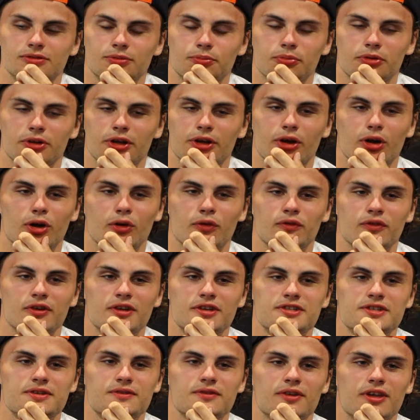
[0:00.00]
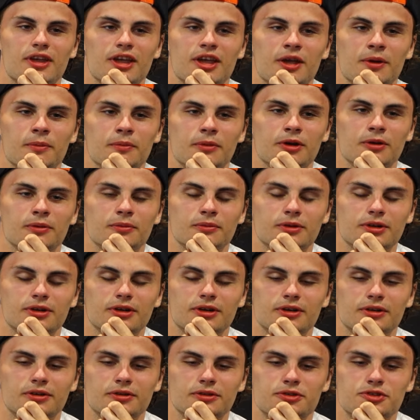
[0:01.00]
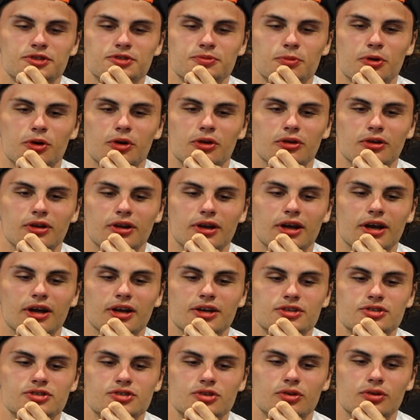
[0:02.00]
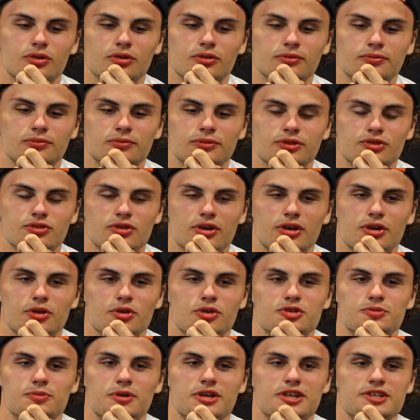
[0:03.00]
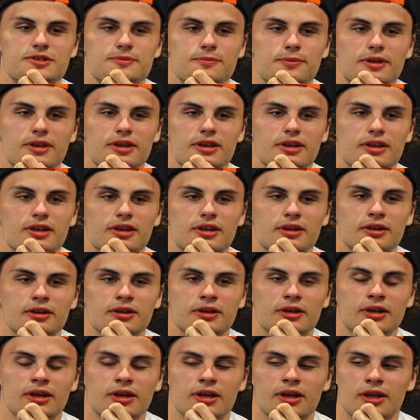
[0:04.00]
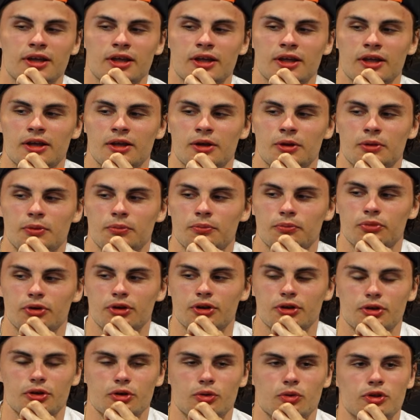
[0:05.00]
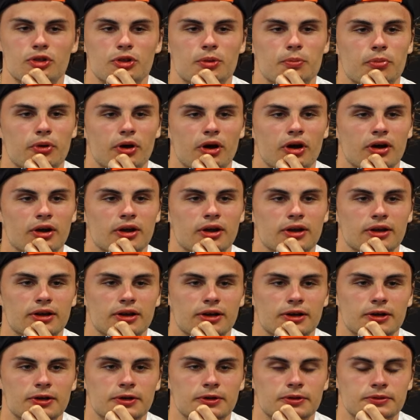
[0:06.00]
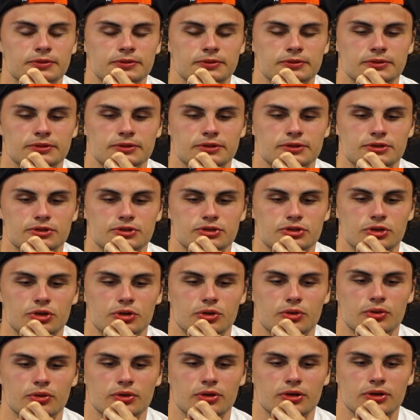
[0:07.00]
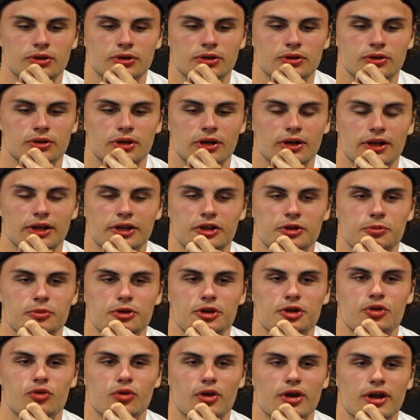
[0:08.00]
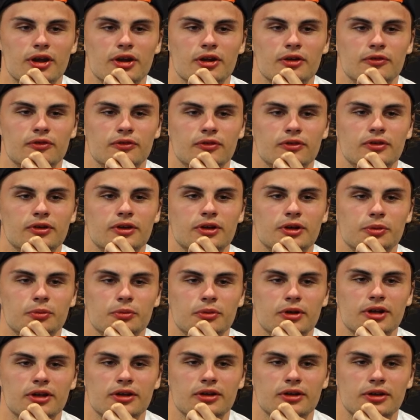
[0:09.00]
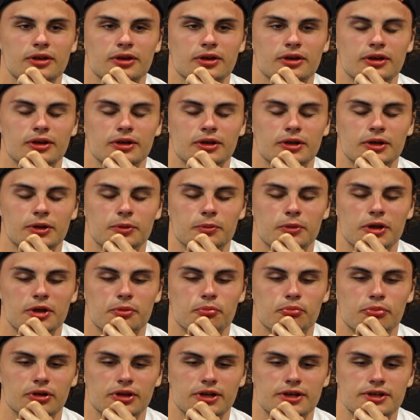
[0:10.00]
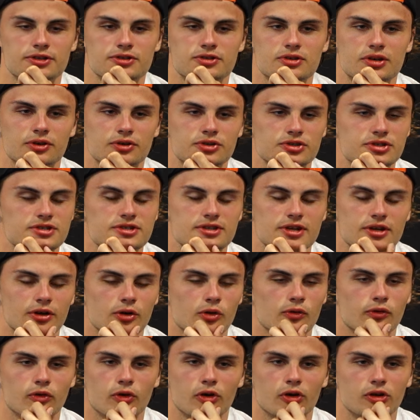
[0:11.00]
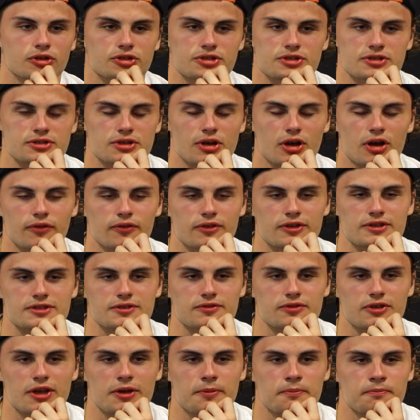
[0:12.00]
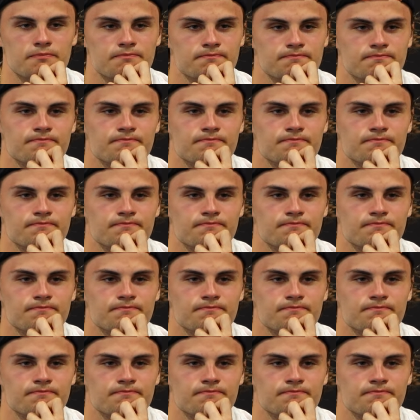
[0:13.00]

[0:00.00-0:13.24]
Play offensive game. I'm a smaller guy, so I try to use my speed and pretty good with the puck. I like to be creative and make plays. So I would just say overall, just the offensive game.